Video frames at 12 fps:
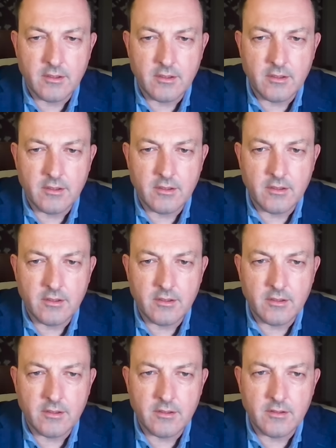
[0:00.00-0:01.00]

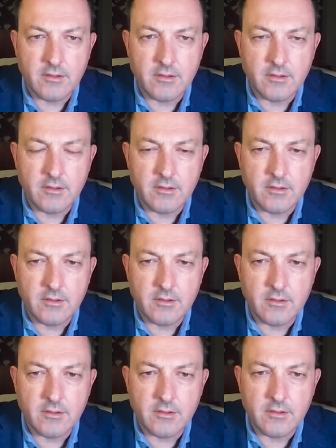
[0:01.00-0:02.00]

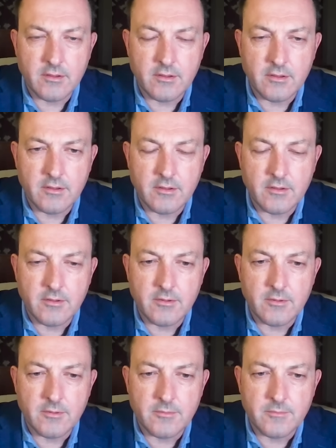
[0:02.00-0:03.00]

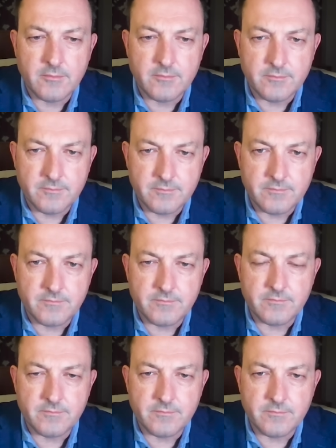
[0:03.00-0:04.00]

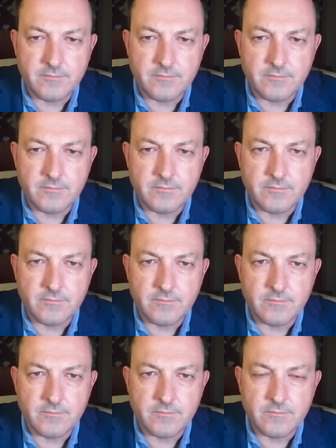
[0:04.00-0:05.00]

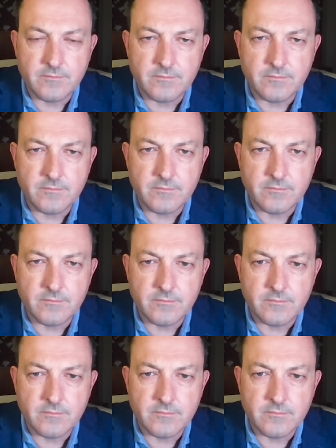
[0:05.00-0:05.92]
(silent)